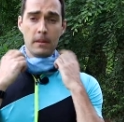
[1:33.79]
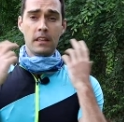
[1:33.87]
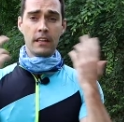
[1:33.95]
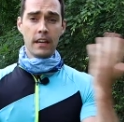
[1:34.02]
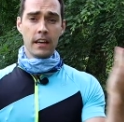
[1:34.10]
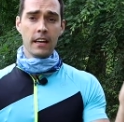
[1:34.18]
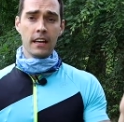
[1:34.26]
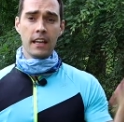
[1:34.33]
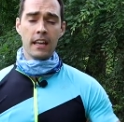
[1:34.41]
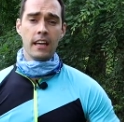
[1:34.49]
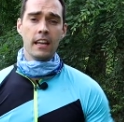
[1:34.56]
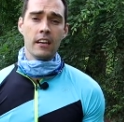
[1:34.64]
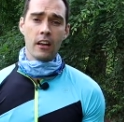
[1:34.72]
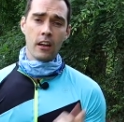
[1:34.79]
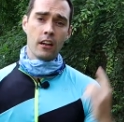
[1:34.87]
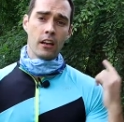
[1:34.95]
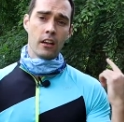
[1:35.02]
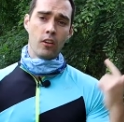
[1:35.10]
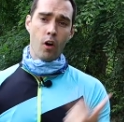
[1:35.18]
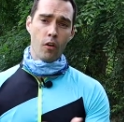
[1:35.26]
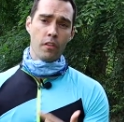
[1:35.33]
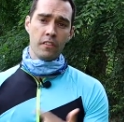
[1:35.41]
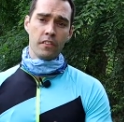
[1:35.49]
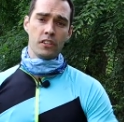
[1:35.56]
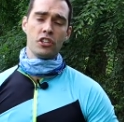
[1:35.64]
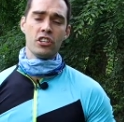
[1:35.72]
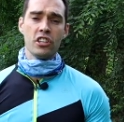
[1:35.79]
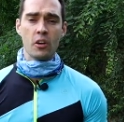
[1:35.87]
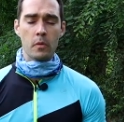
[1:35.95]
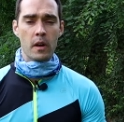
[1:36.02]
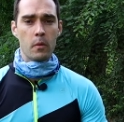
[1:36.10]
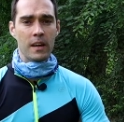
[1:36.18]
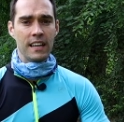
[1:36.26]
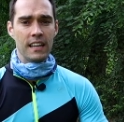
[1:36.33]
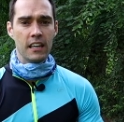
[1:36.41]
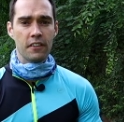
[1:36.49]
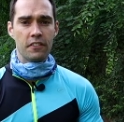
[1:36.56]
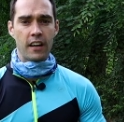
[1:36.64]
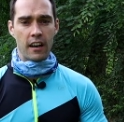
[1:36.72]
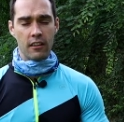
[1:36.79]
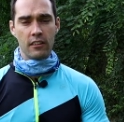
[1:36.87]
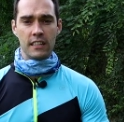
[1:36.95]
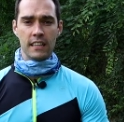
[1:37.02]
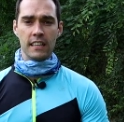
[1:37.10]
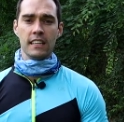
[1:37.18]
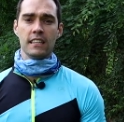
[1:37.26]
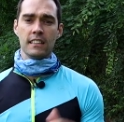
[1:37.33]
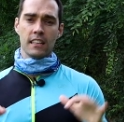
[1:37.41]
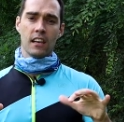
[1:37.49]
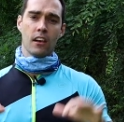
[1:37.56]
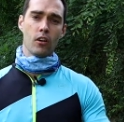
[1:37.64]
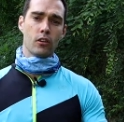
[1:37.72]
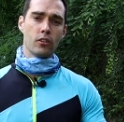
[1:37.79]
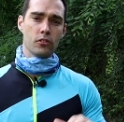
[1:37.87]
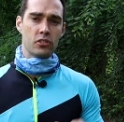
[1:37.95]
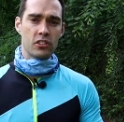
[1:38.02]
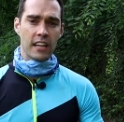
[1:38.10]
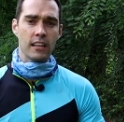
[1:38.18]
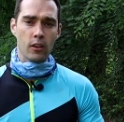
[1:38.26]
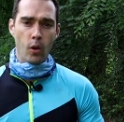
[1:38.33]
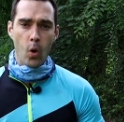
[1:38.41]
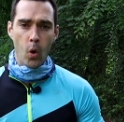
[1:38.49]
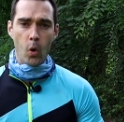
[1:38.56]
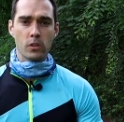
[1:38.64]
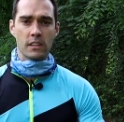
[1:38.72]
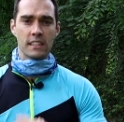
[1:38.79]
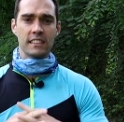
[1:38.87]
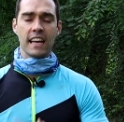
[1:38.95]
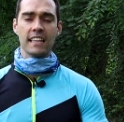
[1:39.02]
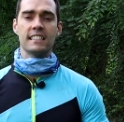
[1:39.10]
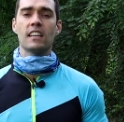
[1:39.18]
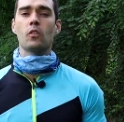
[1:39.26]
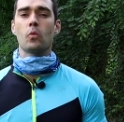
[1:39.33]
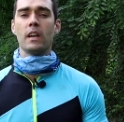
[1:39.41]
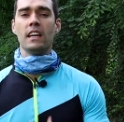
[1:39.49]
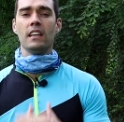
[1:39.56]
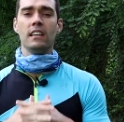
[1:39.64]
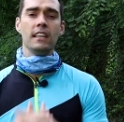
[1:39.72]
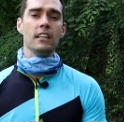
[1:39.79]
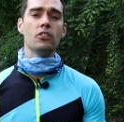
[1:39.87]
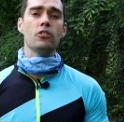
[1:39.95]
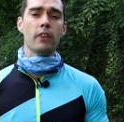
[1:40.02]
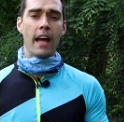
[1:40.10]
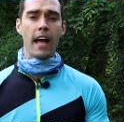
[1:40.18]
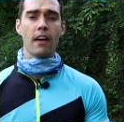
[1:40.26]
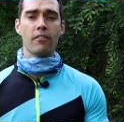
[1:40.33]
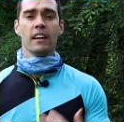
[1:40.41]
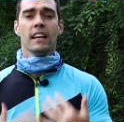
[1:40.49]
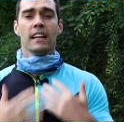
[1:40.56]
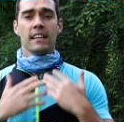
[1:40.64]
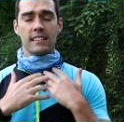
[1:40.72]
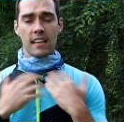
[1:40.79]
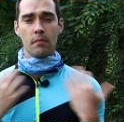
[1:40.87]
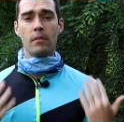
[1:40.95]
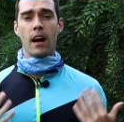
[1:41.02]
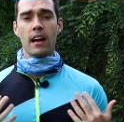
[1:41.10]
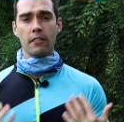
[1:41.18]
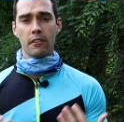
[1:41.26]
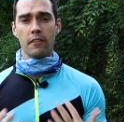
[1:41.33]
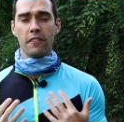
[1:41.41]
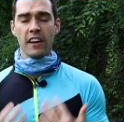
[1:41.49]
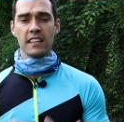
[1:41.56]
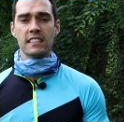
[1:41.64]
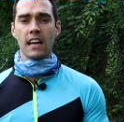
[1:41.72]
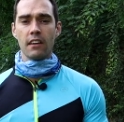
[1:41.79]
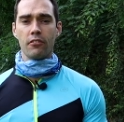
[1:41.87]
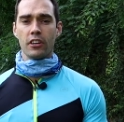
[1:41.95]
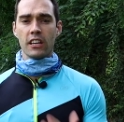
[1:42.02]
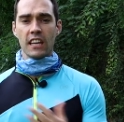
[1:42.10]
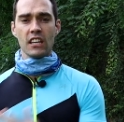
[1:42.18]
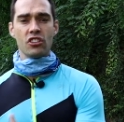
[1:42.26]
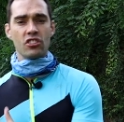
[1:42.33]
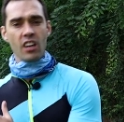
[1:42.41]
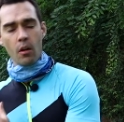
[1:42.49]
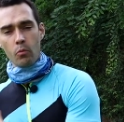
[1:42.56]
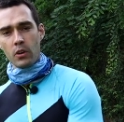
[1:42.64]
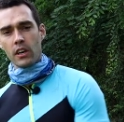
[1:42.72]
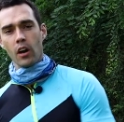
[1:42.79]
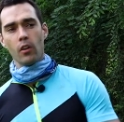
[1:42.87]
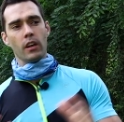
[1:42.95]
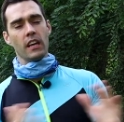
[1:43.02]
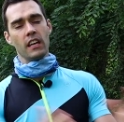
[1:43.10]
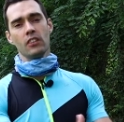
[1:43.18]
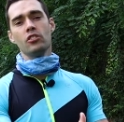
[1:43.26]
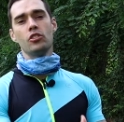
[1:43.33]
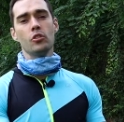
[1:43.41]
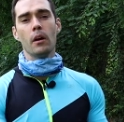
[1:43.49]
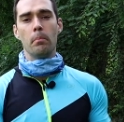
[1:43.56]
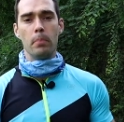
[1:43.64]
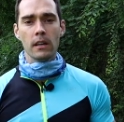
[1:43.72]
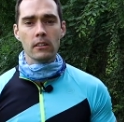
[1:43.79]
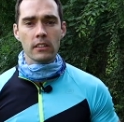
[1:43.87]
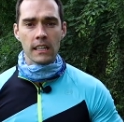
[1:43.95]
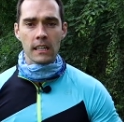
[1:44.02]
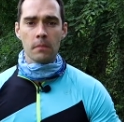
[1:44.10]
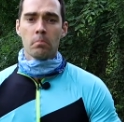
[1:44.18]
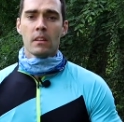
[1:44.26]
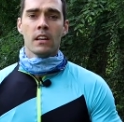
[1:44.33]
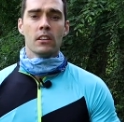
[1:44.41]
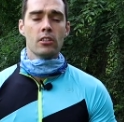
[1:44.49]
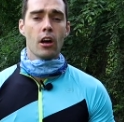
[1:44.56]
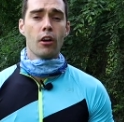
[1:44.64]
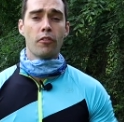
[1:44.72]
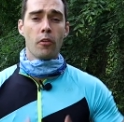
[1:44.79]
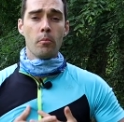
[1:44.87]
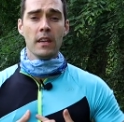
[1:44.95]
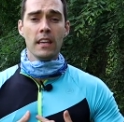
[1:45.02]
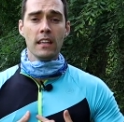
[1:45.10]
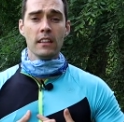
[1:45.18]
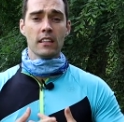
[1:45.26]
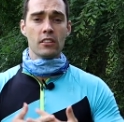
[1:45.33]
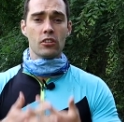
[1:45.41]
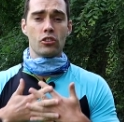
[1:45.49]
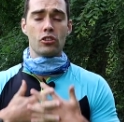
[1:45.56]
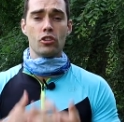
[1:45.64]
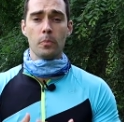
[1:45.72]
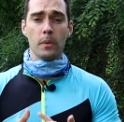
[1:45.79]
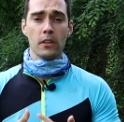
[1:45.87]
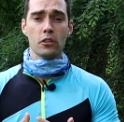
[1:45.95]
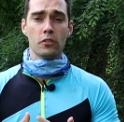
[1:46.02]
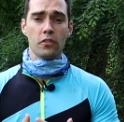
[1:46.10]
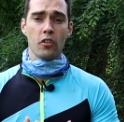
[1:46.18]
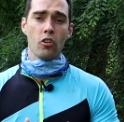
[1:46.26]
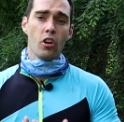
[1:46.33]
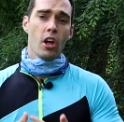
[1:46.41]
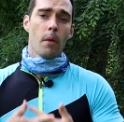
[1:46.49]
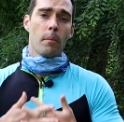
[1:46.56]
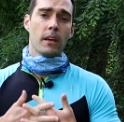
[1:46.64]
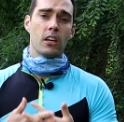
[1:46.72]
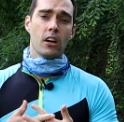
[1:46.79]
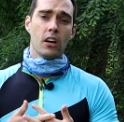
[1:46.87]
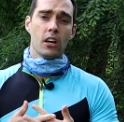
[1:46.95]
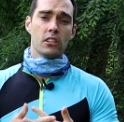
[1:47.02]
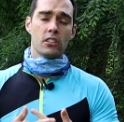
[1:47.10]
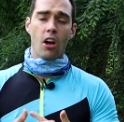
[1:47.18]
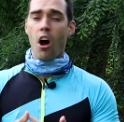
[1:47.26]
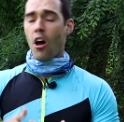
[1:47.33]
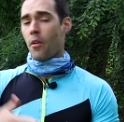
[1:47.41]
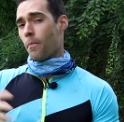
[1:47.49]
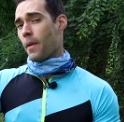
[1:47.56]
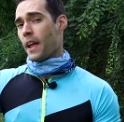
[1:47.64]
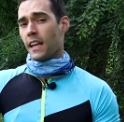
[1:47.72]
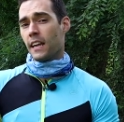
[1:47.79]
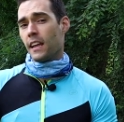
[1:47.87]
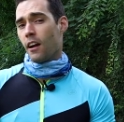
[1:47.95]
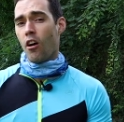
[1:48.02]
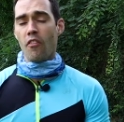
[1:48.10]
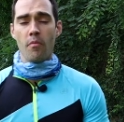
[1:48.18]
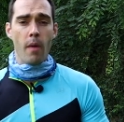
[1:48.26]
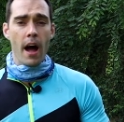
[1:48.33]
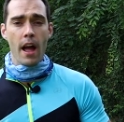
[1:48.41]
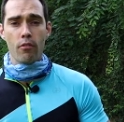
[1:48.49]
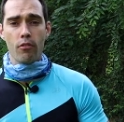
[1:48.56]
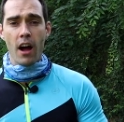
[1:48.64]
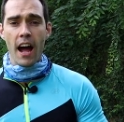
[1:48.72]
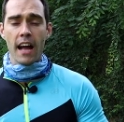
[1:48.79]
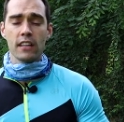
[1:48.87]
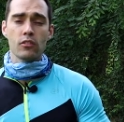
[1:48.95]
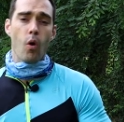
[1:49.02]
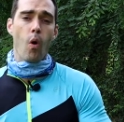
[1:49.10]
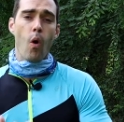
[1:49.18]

Here in Northern Virginia, where we live currently, local state law dictates that we need to have some kind of a face covering each time we go into a building. So for me, this is super useful because on any of my rides,